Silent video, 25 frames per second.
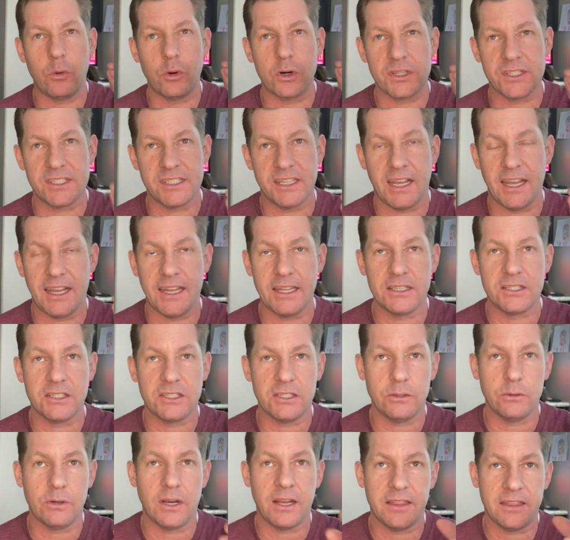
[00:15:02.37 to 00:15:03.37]
science
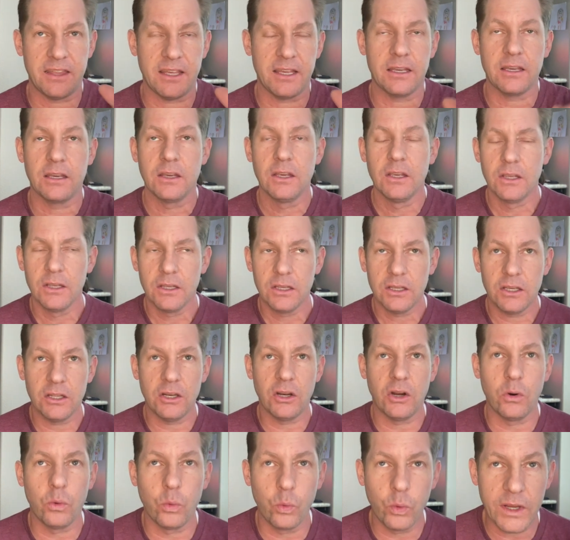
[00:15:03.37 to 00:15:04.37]
to it. I think,
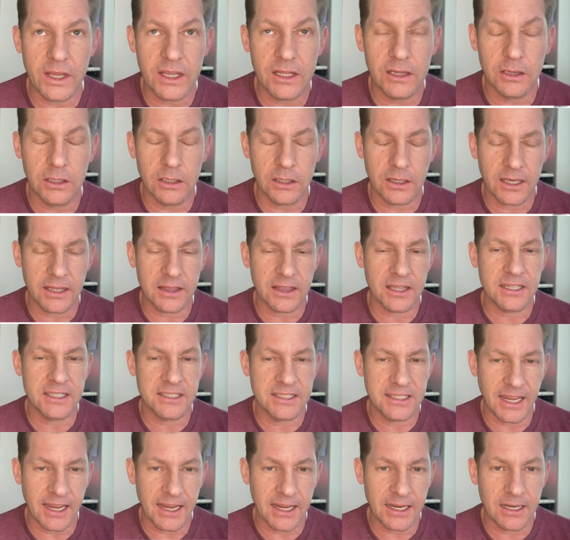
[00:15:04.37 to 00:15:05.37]
we look at the
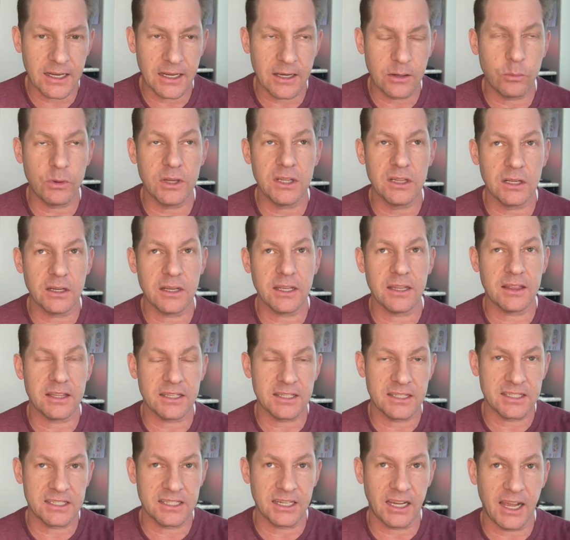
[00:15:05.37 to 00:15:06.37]
data, we look at the
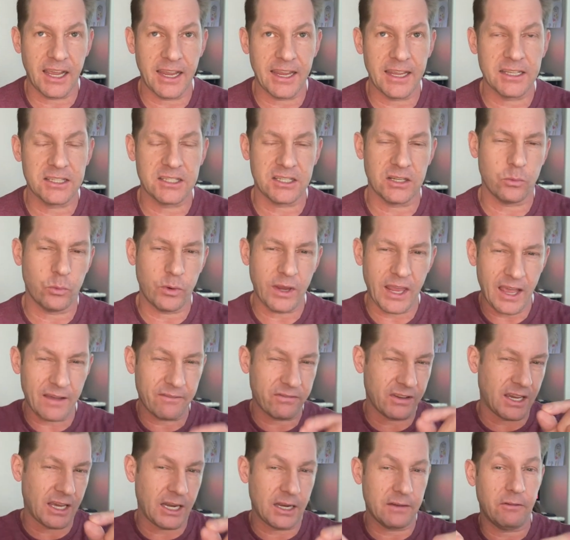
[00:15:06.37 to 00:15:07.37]
science, and we have
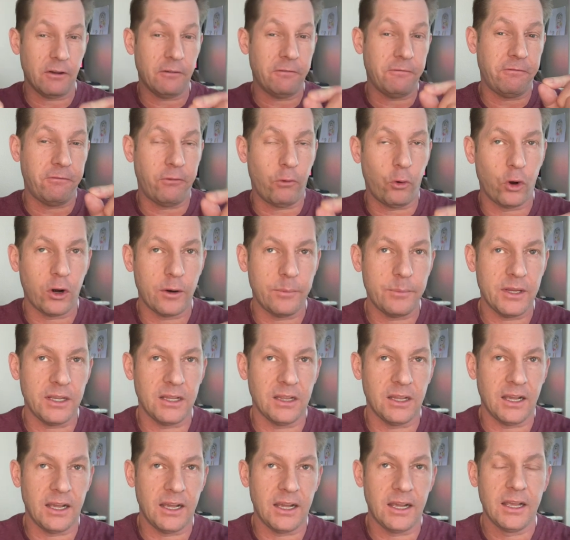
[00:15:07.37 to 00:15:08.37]
kind of a
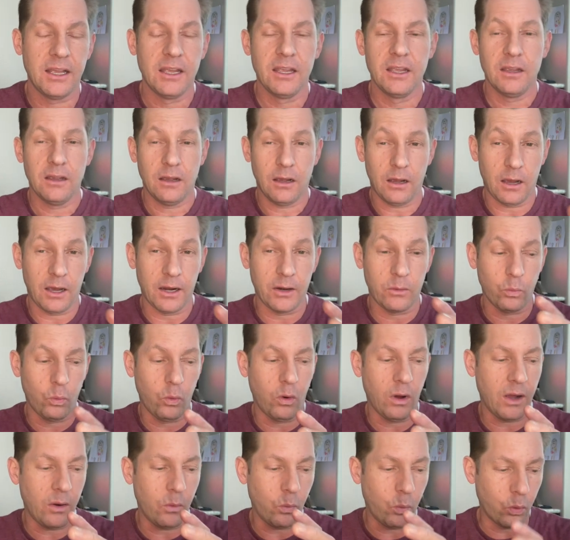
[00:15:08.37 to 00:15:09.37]
formula on
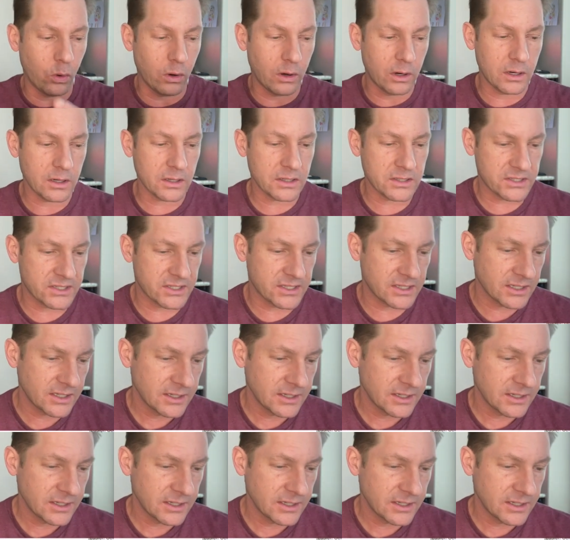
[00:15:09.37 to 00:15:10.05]
what works.